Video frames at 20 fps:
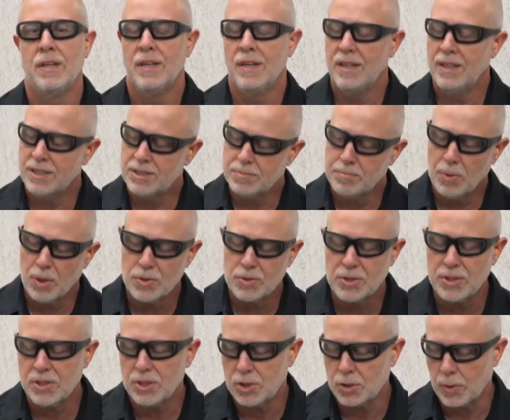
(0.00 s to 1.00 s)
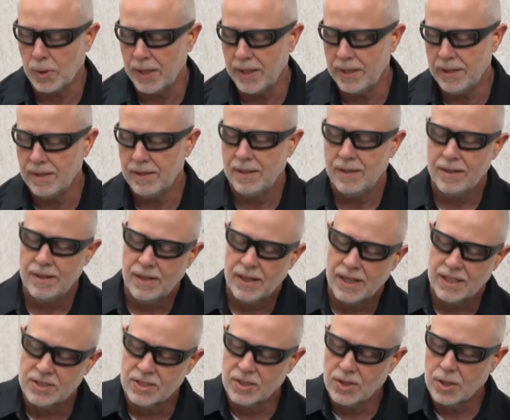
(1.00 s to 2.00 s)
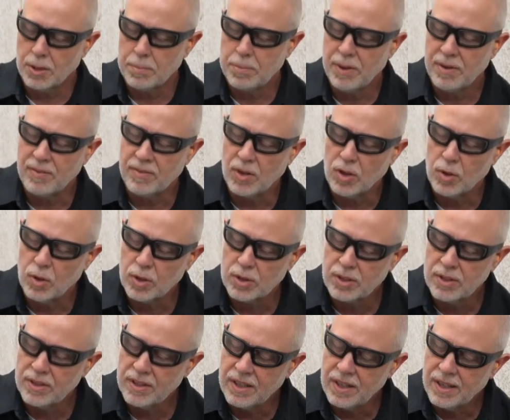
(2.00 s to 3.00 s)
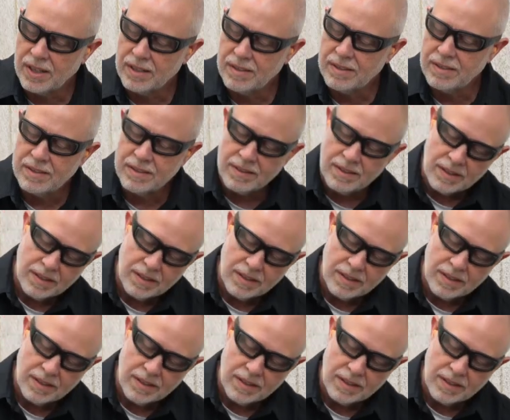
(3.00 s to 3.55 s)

It's mostly straight, has a little bit of a hook to the end.